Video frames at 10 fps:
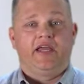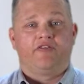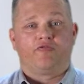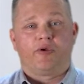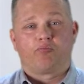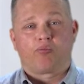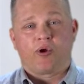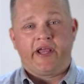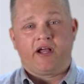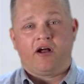And if we
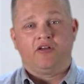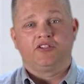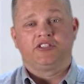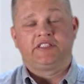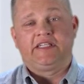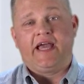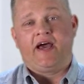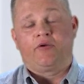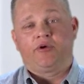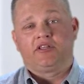break collagen
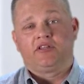down and we